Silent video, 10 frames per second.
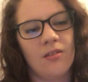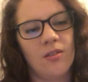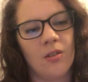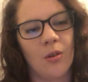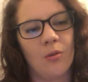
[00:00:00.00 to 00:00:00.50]

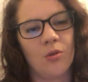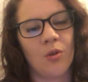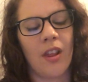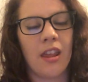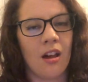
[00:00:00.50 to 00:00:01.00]
So
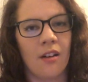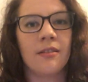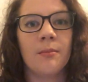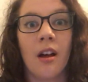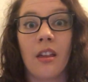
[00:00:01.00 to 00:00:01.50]
during the
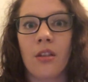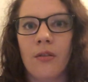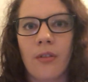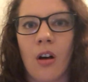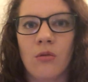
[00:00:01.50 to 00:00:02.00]
aftermath of